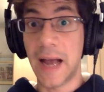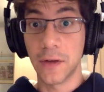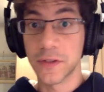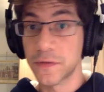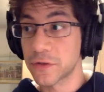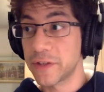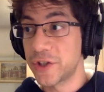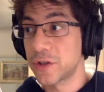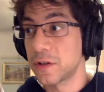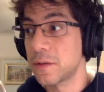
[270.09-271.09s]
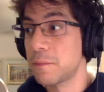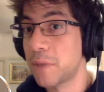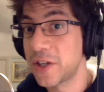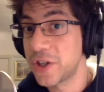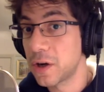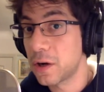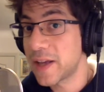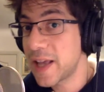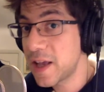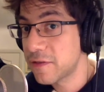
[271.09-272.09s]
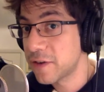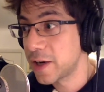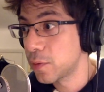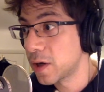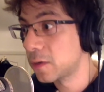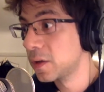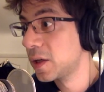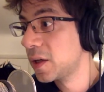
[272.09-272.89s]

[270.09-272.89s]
out of screenshot, but you can't hear very well.